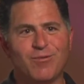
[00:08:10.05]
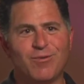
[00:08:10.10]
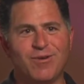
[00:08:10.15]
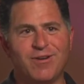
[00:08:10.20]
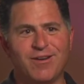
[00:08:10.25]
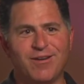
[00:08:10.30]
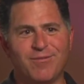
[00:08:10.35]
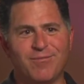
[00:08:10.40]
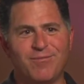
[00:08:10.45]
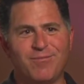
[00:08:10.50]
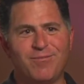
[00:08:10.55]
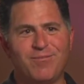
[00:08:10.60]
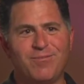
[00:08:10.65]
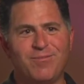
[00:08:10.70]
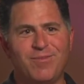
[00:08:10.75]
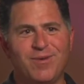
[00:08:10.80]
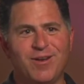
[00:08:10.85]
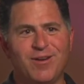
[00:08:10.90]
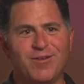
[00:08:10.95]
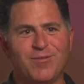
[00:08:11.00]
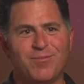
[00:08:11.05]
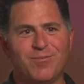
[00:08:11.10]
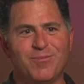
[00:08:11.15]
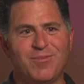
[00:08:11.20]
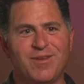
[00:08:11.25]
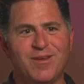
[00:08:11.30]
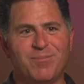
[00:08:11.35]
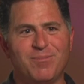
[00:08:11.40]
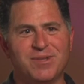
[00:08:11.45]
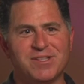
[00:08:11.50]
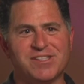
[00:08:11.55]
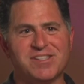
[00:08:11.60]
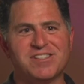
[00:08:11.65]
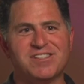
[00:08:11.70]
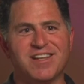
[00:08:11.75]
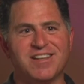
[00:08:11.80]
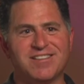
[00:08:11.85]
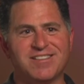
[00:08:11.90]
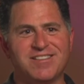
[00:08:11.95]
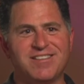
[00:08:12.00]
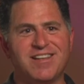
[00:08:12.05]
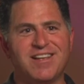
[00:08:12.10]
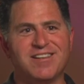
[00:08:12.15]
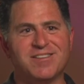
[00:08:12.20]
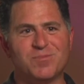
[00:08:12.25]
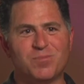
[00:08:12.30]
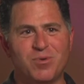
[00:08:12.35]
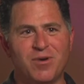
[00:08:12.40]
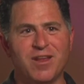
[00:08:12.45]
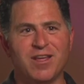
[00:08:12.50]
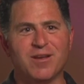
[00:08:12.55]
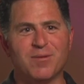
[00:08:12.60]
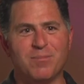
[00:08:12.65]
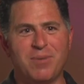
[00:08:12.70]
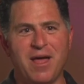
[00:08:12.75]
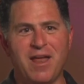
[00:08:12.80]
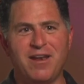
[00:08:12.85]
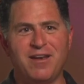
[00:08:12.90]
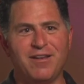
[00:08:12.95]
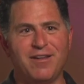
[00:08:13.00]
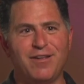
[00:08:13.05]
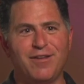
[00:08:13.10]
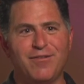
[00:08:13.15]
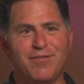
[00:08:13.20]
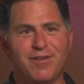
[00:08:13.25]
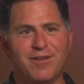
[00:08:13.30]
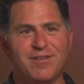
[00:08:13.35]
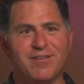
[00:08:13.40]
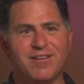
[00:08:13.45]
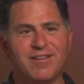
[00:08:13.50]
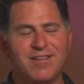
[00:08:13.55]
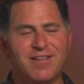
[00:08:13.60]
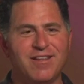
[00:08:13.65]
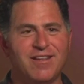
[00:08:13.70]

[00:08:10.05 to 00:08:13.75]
we're in a you know a business that's pretty competitive and